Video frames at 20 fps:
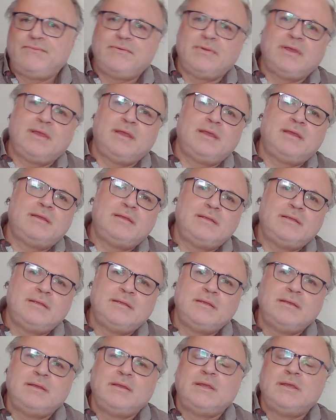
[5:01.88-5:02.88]
uh,
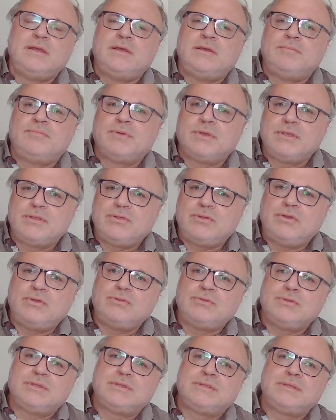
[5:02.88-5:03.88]

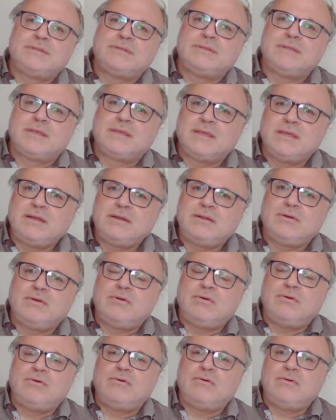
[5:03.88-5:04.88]
Pridon, that is the king
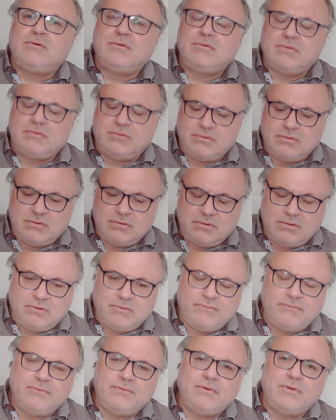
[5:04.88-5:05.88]

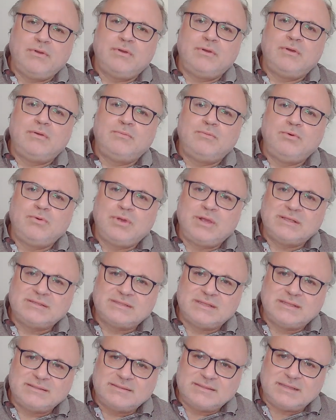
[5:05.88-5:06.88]
of uh,
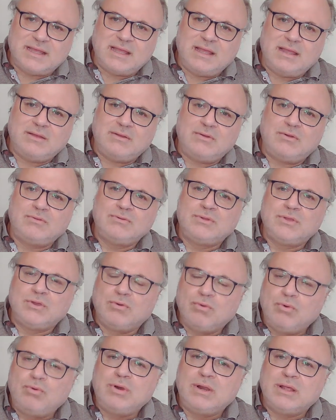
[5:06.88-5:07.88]
or the
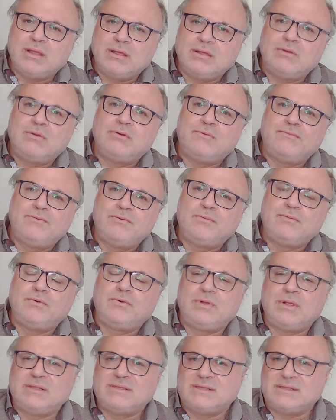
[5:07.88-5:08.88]
ruler of
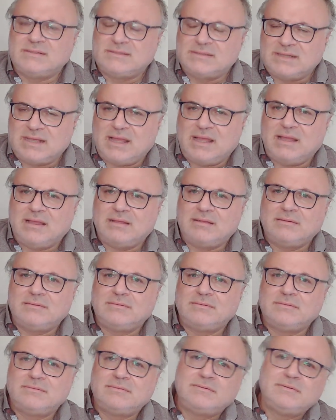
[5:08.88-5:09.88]
Mulghazanzar,
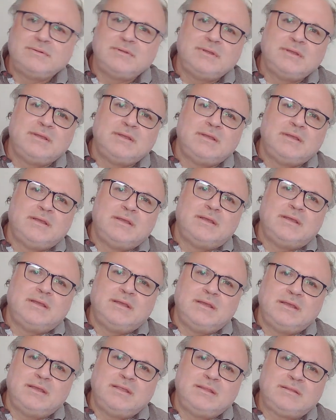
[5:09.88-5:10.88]

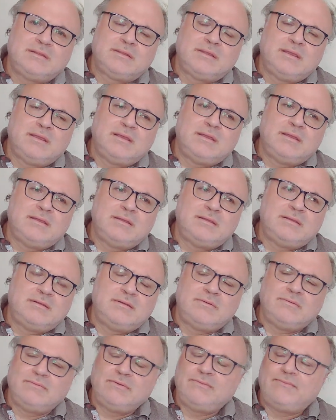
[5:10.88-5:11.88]
and uh,
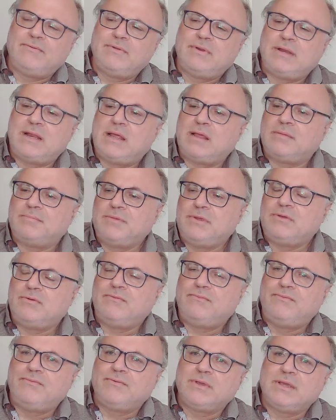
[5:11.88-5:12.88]
with an army
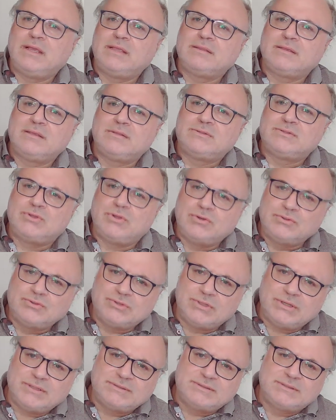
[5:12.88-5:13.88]
of 300
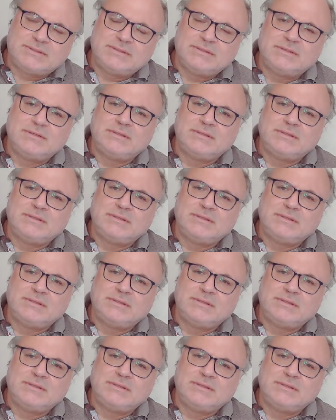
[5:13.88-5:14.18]
soldiers.